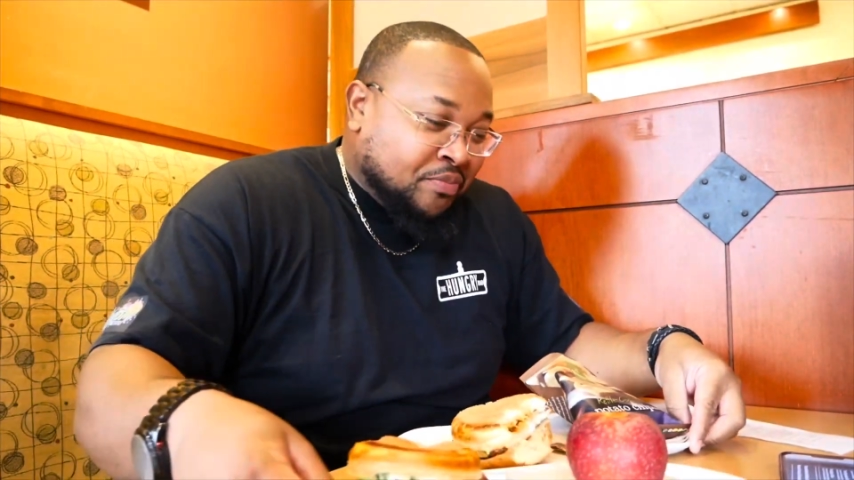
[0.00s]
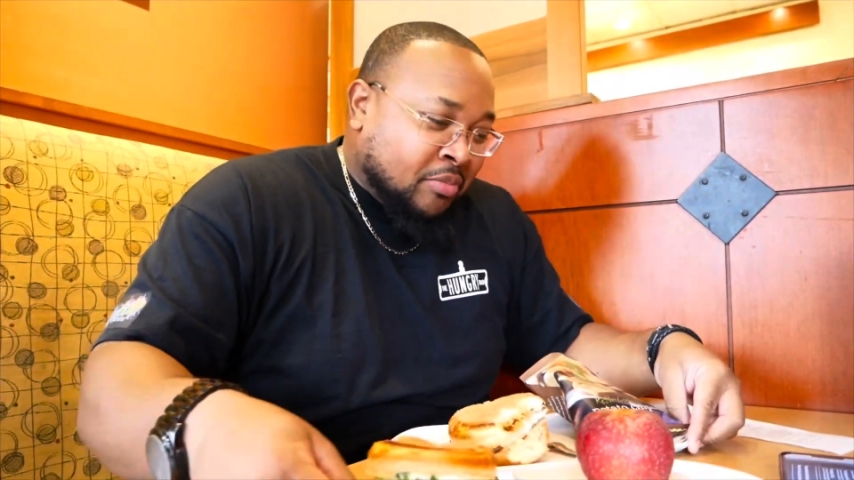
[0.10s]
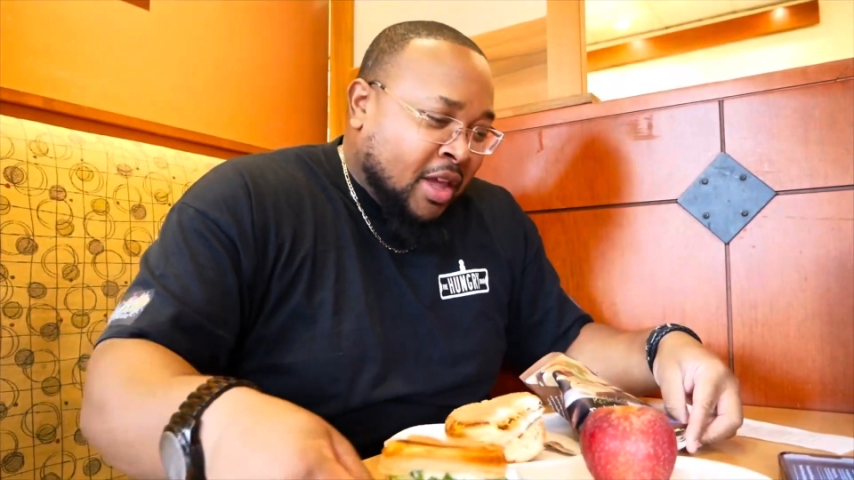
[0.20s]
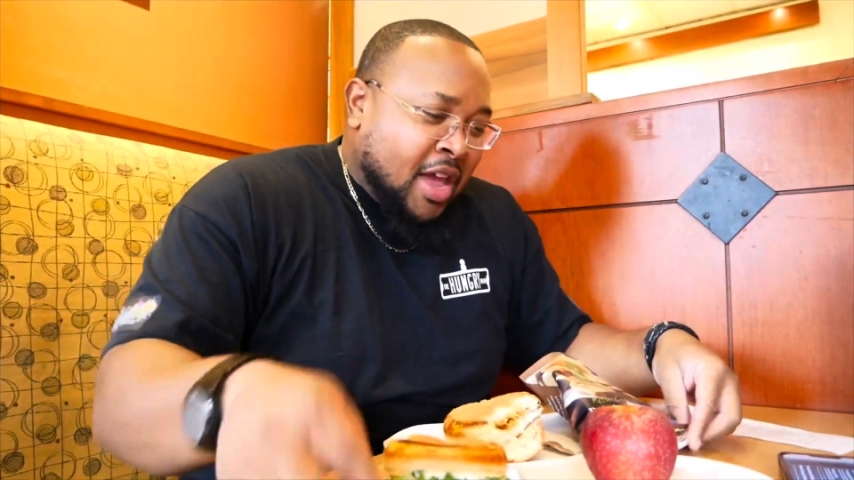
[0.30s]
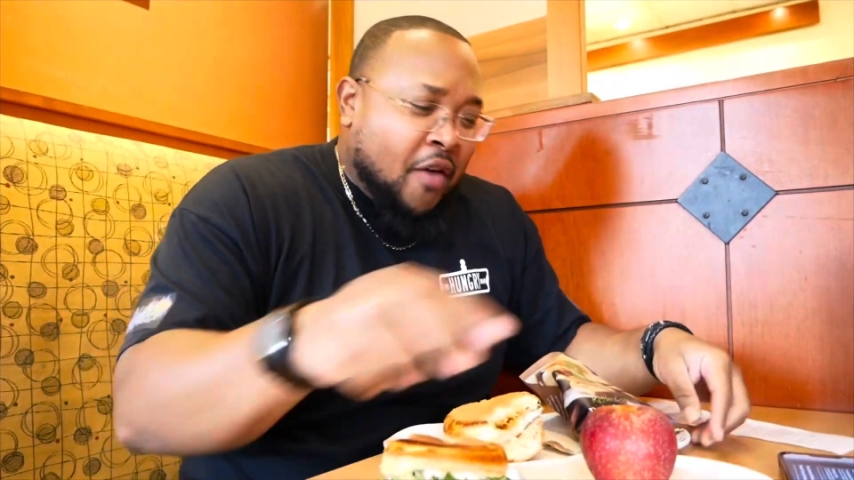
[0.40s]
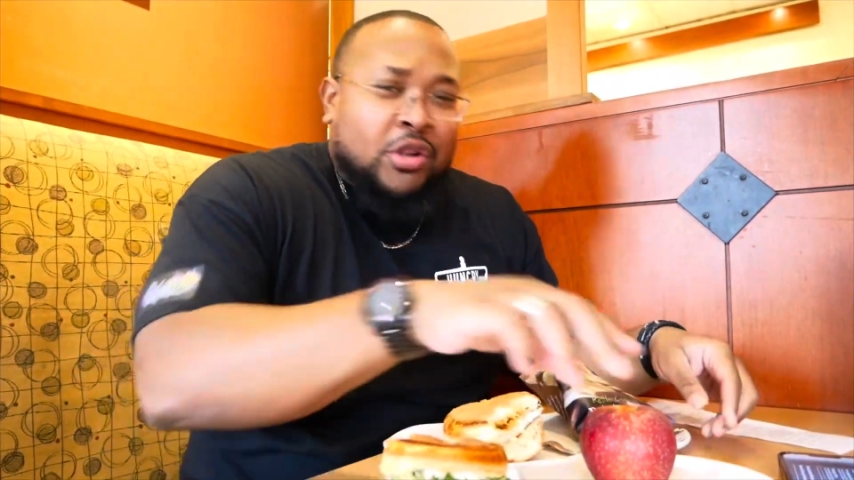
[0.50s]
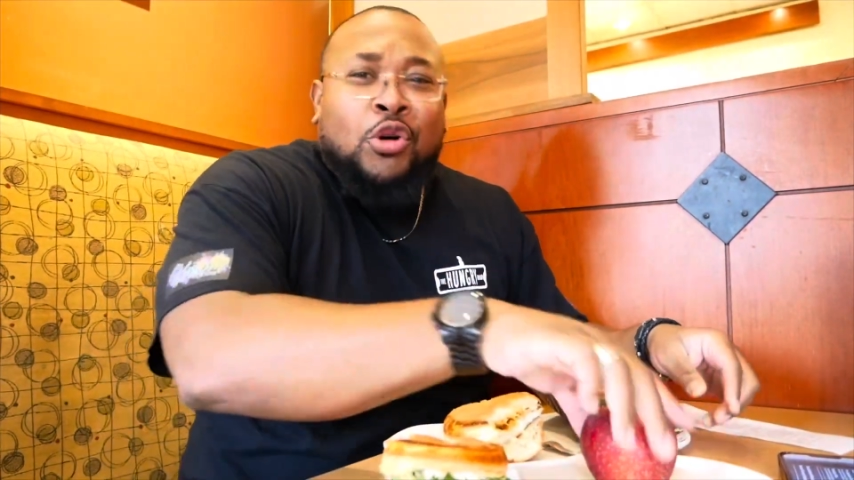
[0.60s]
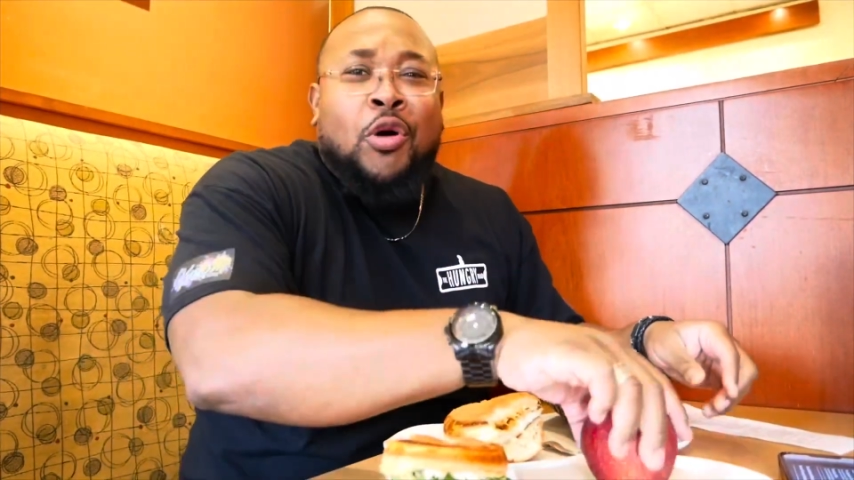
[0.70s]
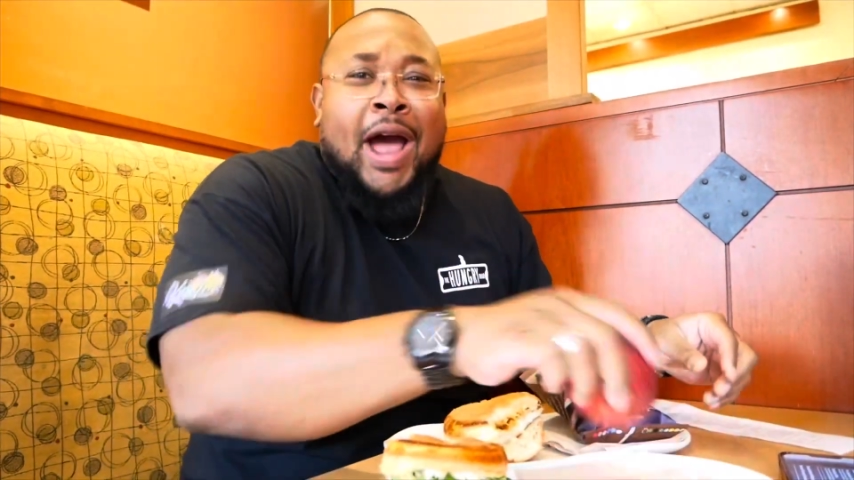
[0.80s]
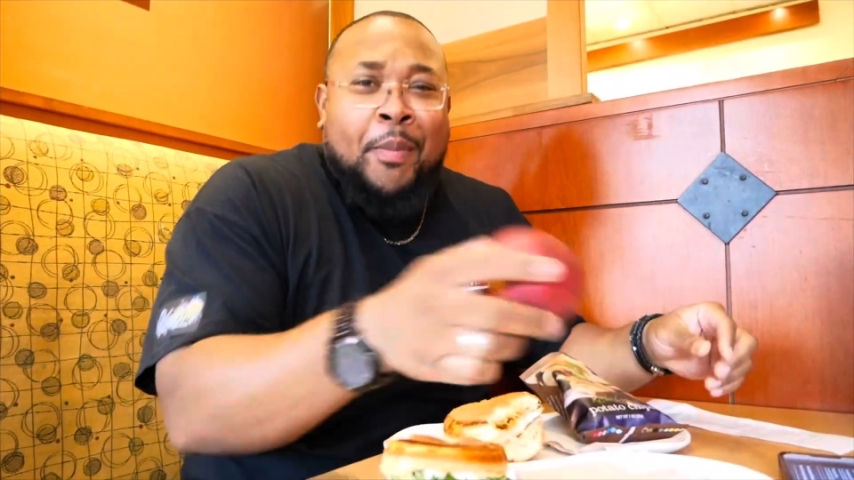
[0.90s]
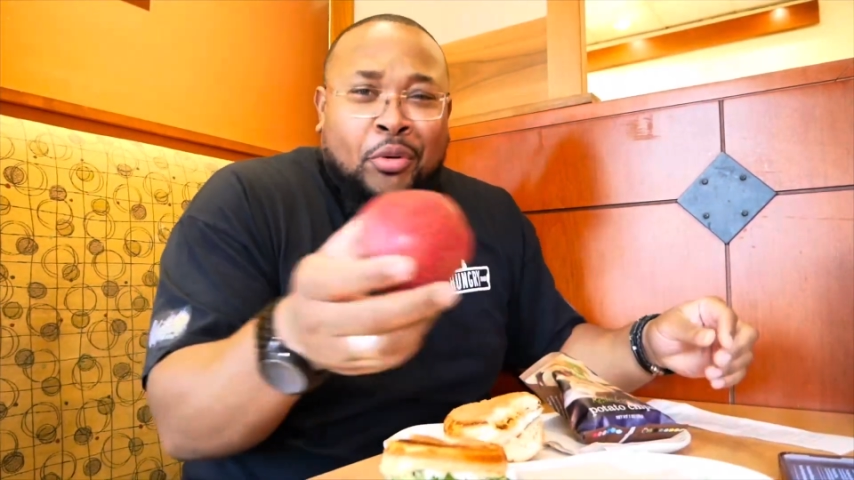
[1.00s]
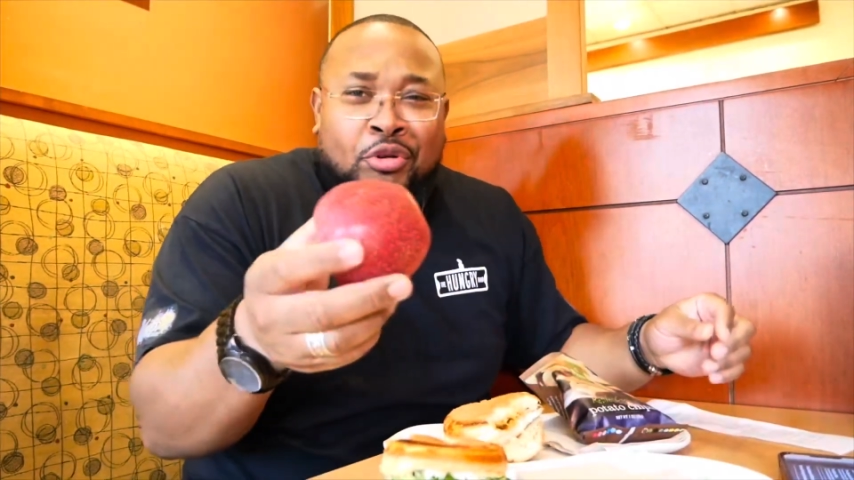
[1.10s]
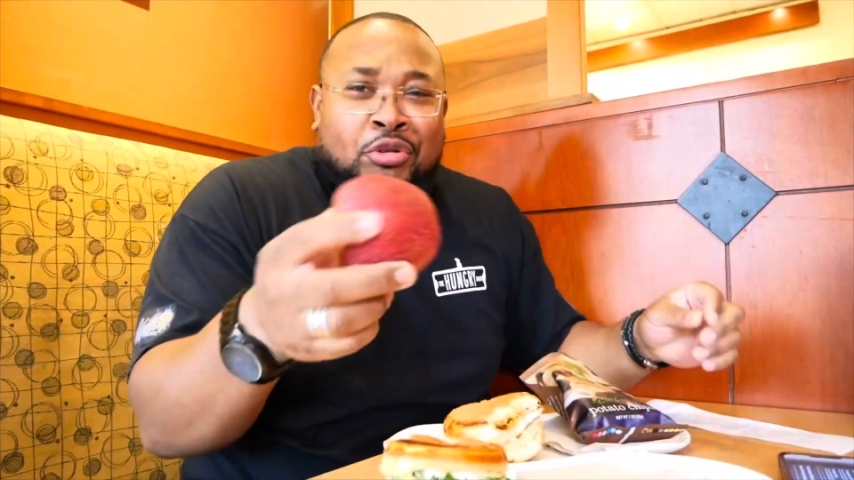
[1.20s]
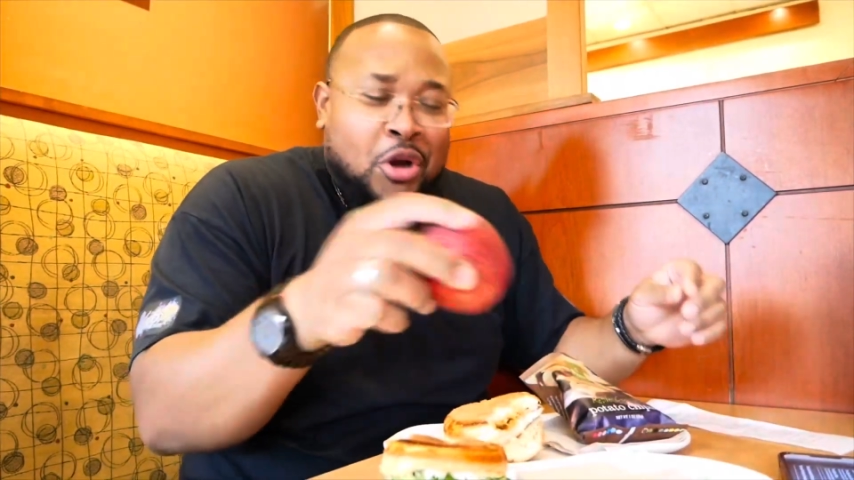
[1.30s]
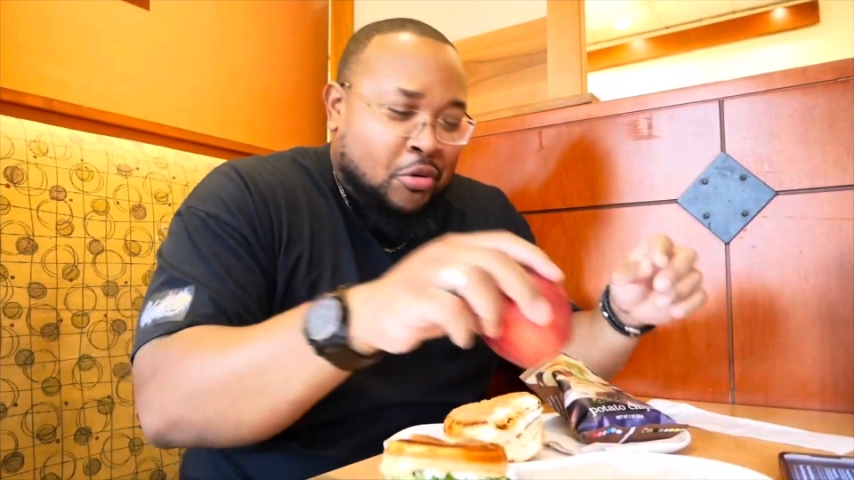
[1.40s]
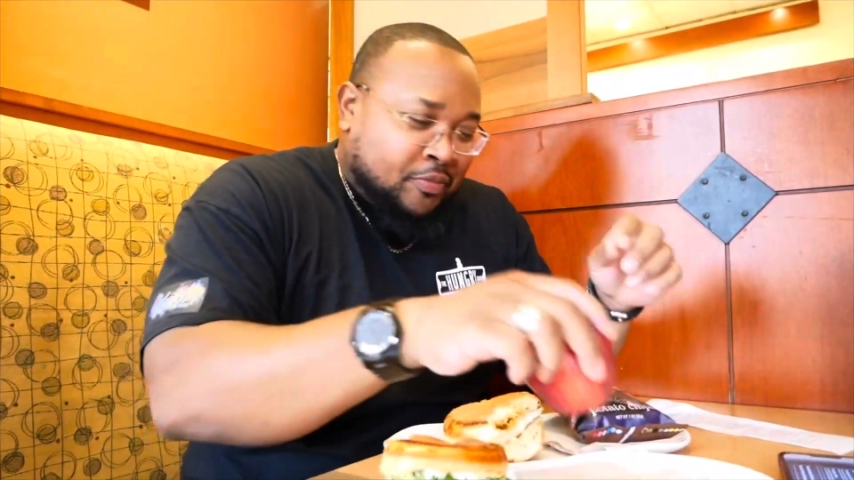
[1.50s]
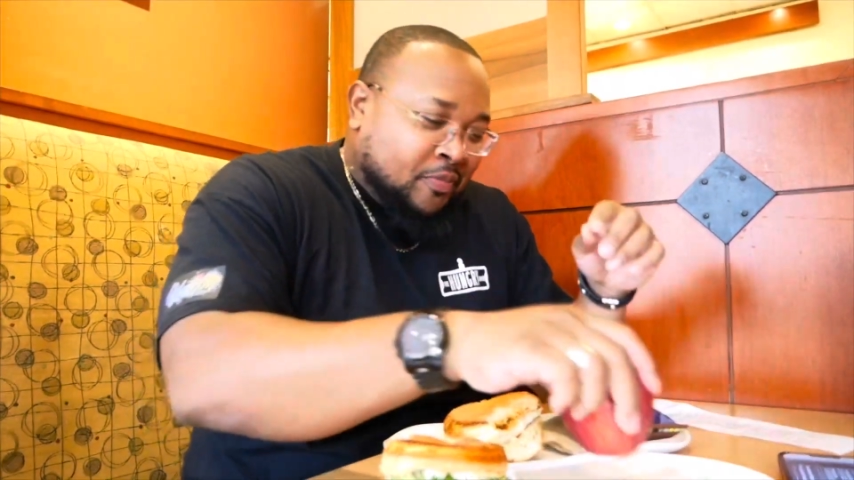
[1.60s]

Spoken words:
I have a little apple, you know.